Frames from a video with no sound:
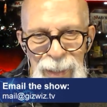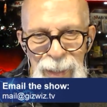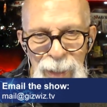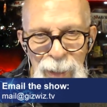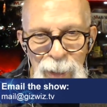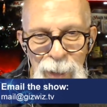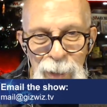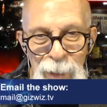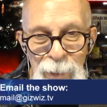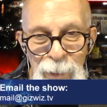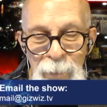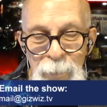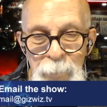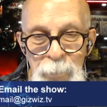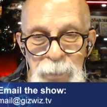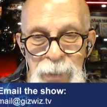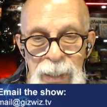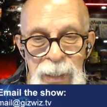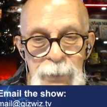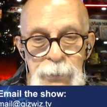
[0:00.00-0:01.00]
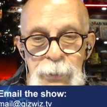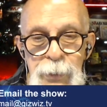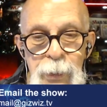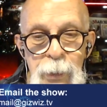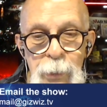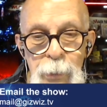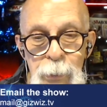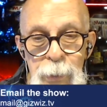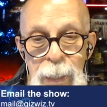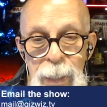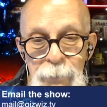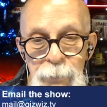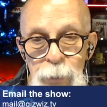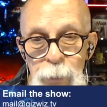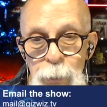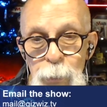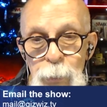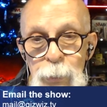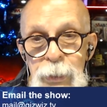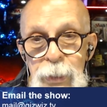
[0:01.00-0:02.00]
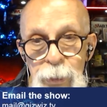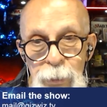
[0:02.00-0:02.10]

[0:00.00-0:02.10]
um, and if you don't have a New